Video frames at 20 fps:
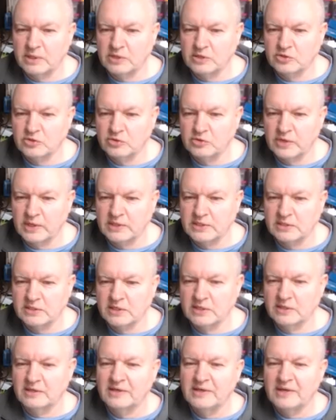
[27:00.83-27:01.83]
make sure that is
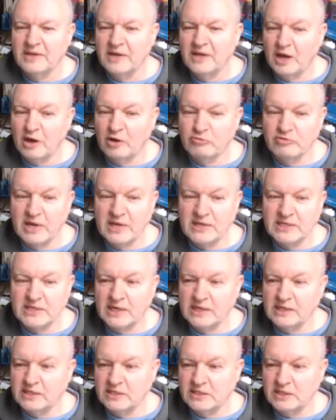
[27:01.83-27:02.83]
a red
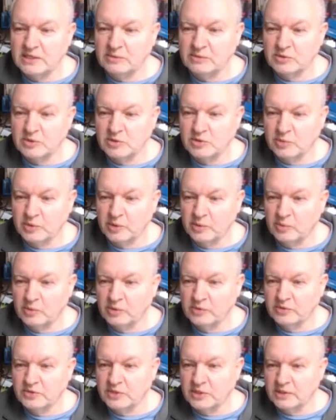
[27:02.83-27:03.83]
LED, which is what I
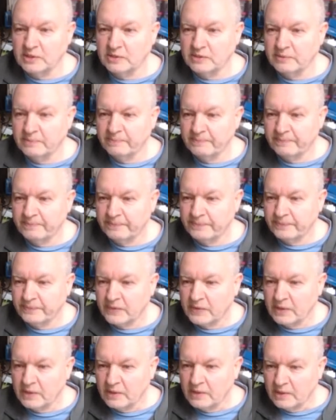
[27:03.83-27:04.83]
wanted.
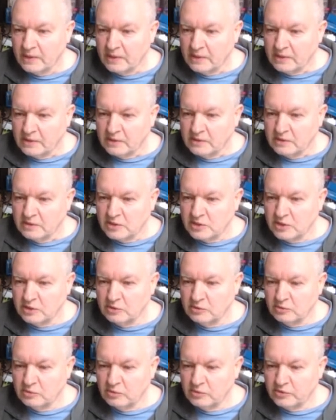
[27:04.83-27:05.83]

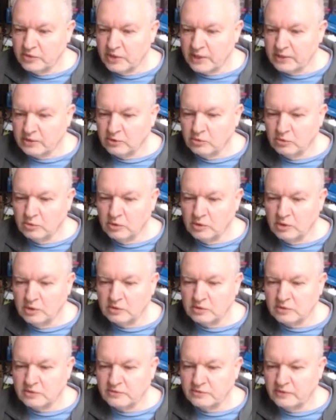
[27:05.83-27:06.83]
So that all
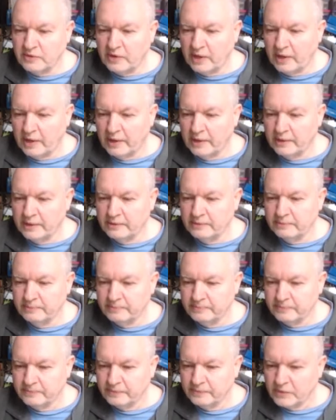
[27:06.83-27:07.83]
looks fine.
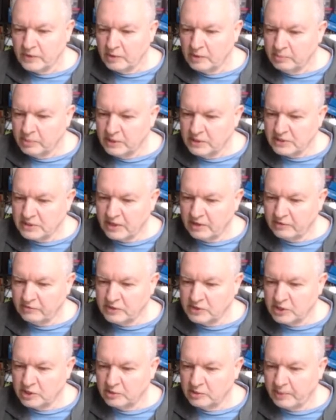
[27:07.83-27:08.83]
Please
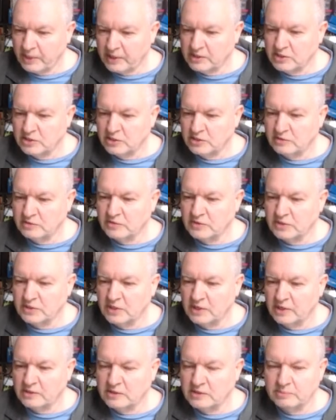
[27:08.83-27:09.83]
carefully check the packages of the
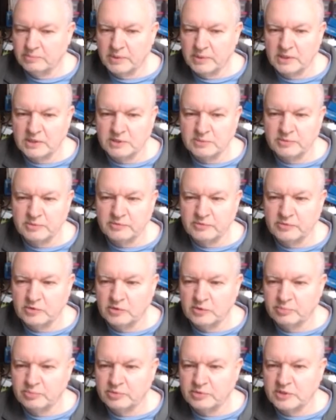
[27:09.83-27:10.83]
selected parts
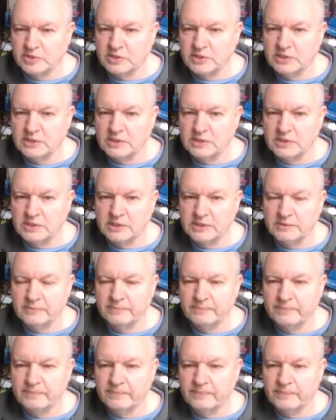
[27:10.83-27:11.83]
before
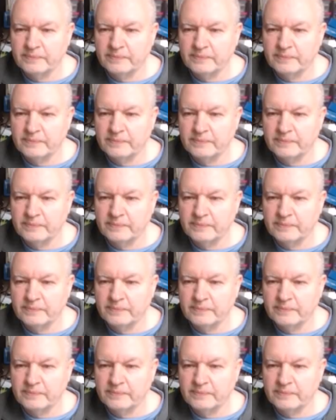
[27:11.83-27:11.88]
proceeding.